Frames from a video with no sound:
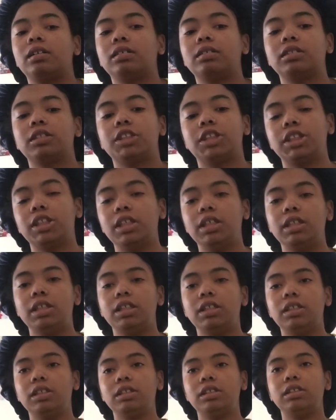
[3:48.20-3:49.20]

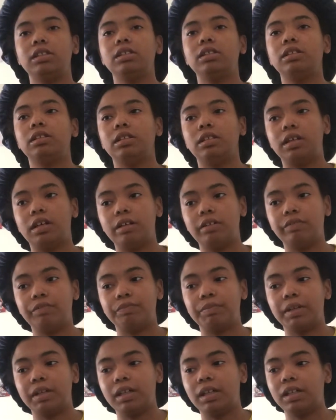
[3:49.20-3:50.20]
She left
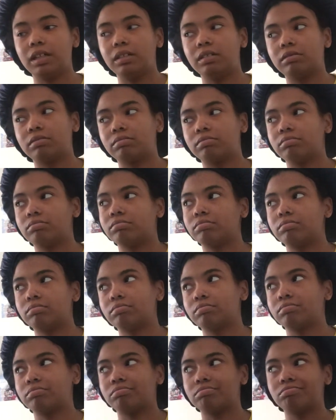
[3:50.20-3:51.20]
by like
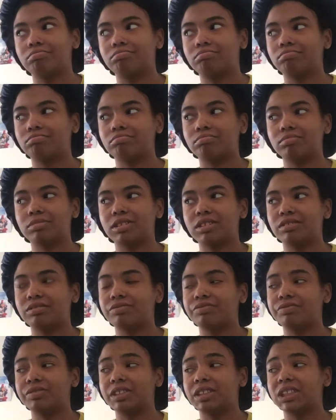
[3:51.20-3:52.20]

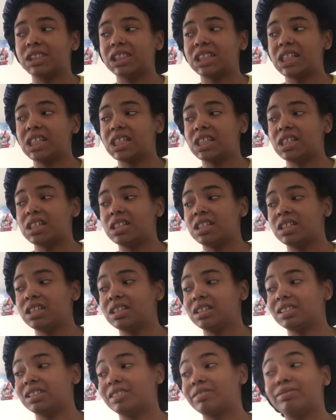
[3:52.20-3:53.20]

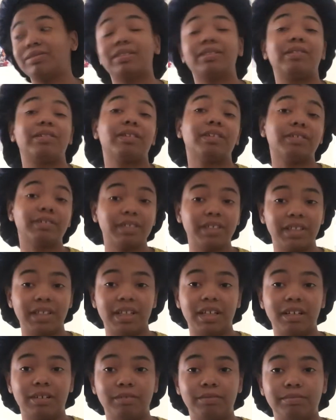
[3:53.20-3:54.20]
2:15. It's going on 3
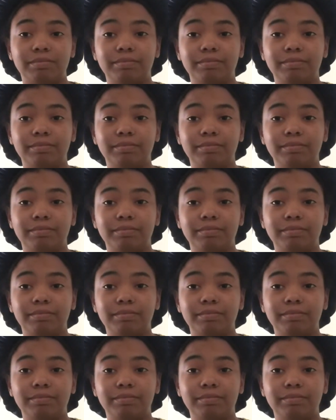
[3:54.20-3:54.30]
now.